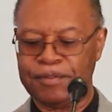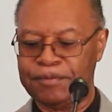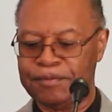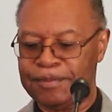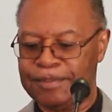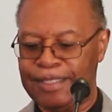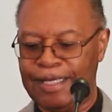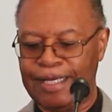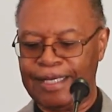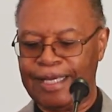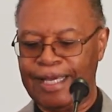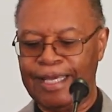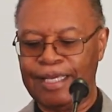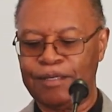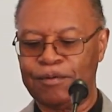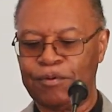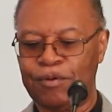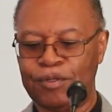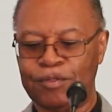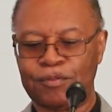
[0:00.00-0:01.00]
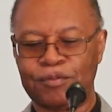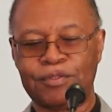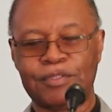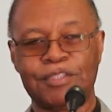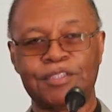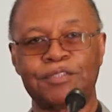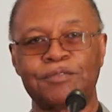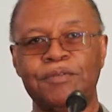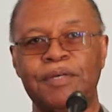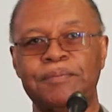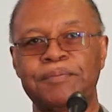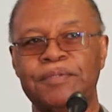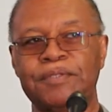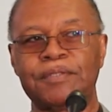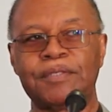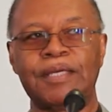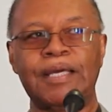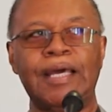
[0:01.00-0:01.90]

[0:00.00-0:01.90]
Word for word: and I can't quote the scripture,